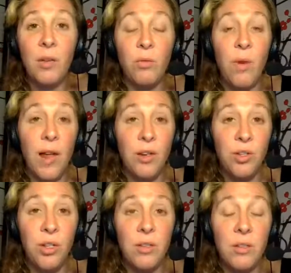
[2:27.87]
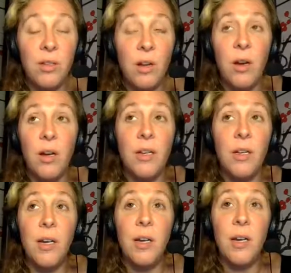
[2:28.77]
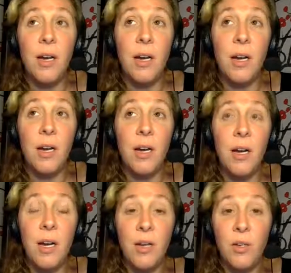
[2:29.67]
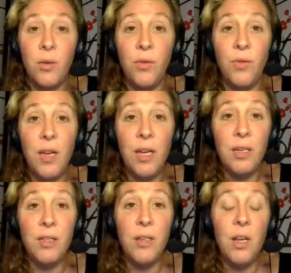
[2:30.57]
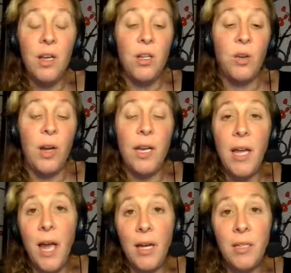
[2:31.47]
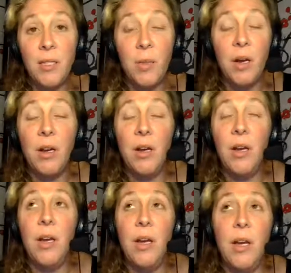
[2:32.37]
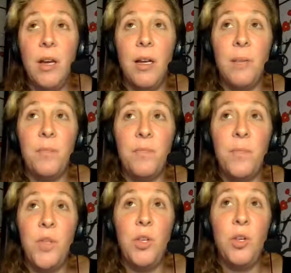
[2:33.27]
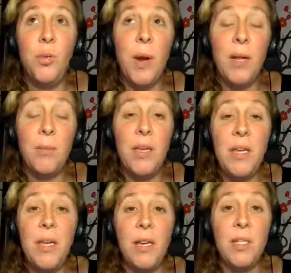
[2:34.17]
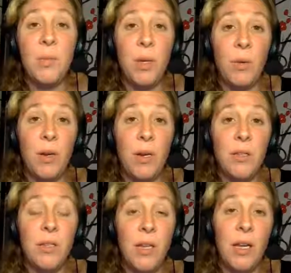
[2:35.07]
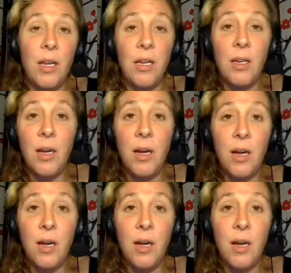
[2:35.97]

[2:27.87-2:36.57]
rashes on your face. You're getting eczema. You might be experiencing